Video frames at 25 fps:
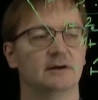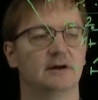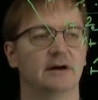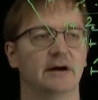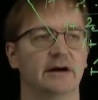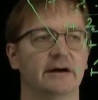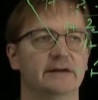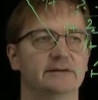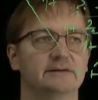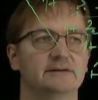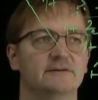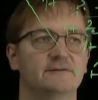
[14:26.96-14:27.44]

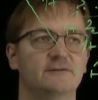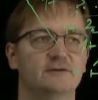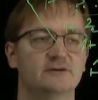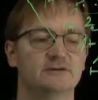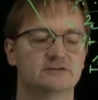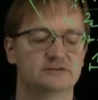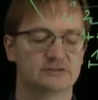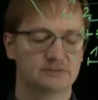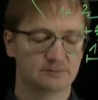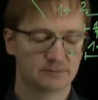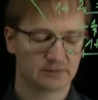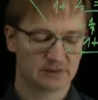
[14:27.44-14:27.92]
And the
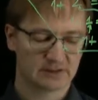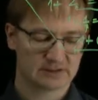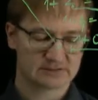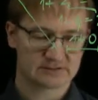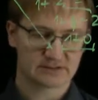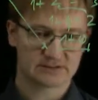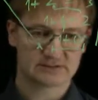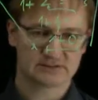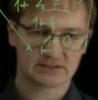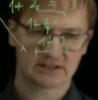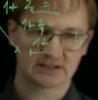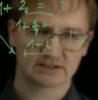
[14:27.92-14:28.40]
first symbol, as
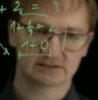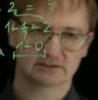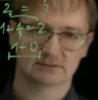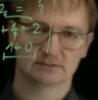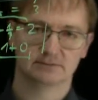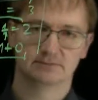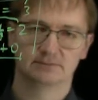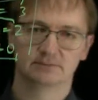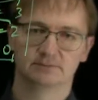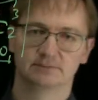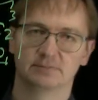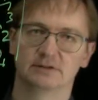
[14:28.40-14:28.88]
I said,
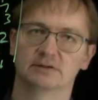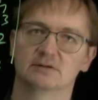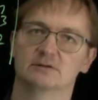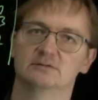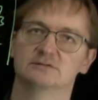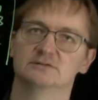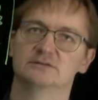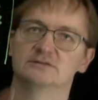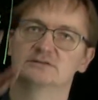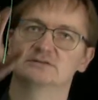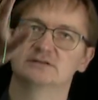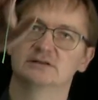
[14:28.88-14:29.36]

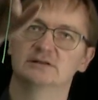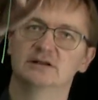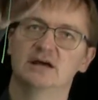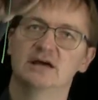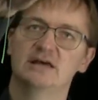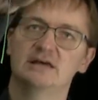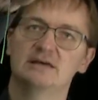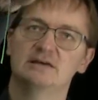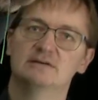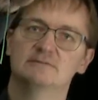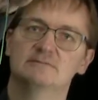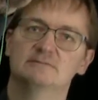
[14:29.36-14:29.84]
because it's an
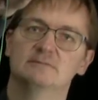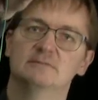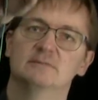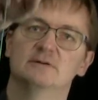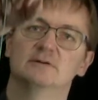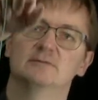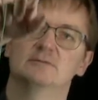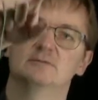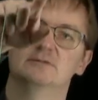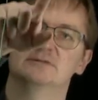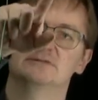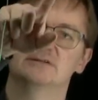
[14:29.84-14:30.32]
A,
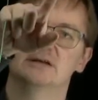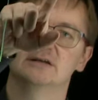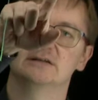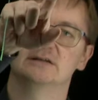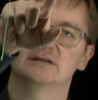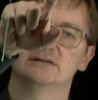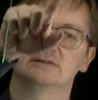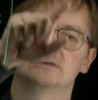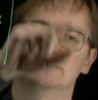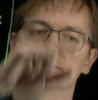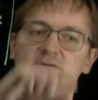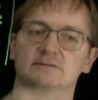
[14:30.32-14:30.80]
we say
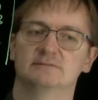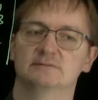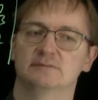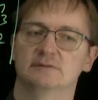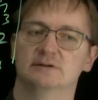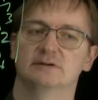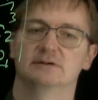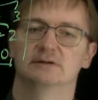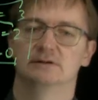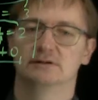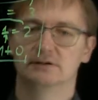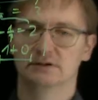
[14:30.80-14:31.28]
that
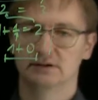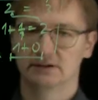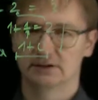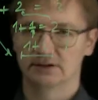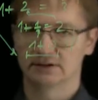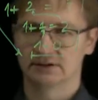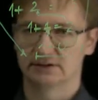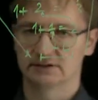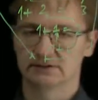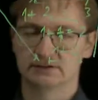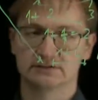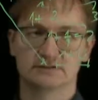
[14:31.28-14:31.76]

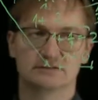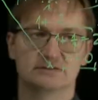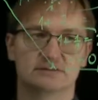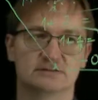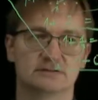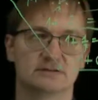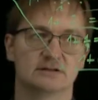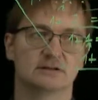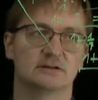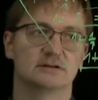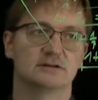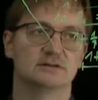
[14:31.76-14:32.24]

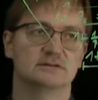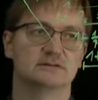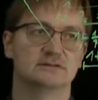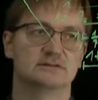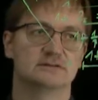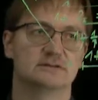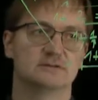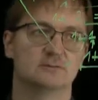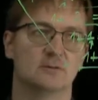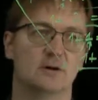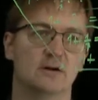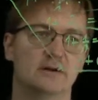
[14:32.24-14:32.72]
this
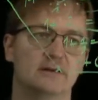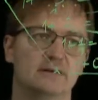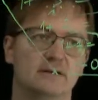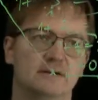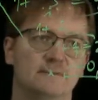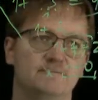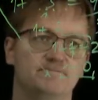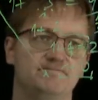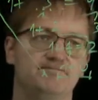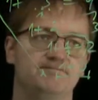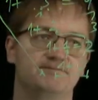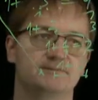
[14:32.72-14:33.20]
is 1.
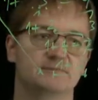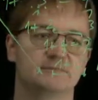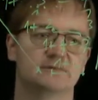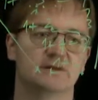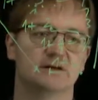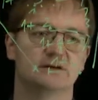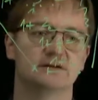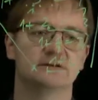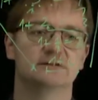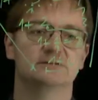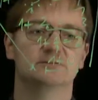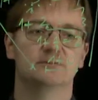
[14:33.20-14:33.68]

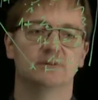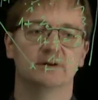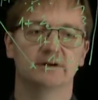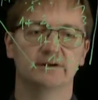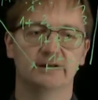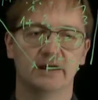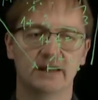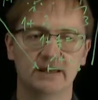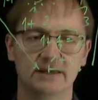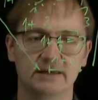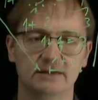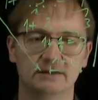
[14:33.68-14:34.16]
There is 1
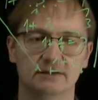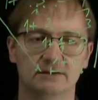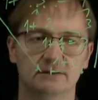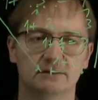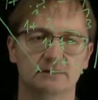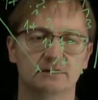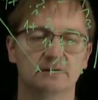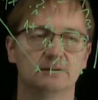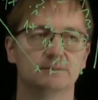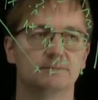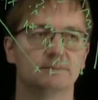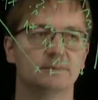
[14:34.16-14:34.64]
A
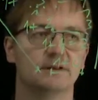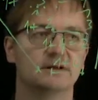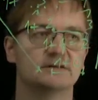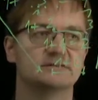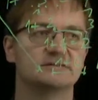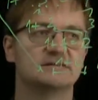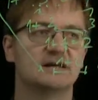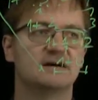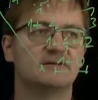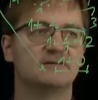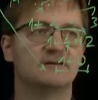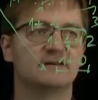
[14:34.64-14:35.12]

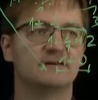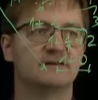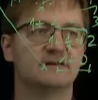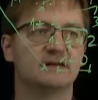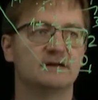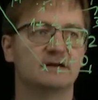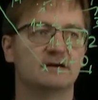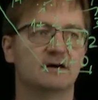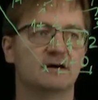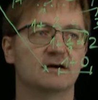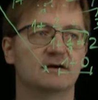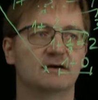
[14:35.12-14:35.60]
plus
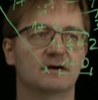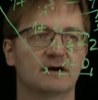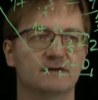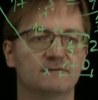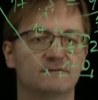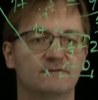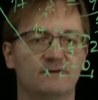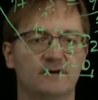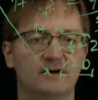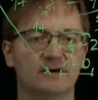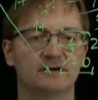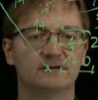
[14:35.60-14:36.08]
everything I can
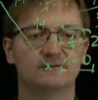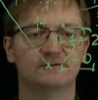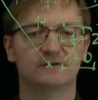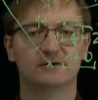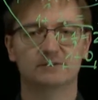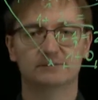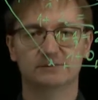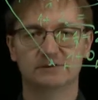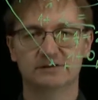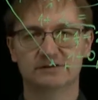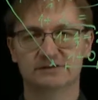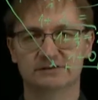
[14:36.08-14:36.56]
find
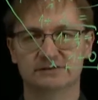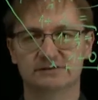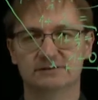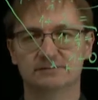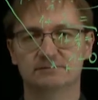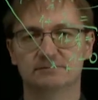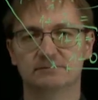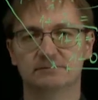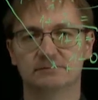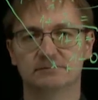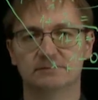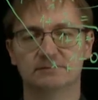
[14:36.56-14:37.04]
from this
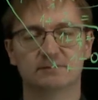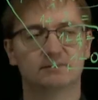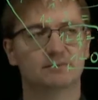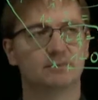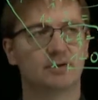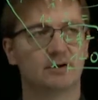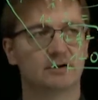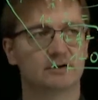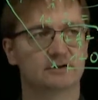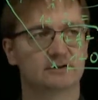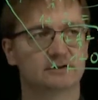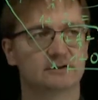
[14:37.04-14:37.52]

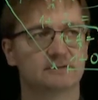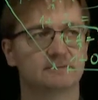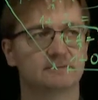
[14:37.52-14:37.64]
part.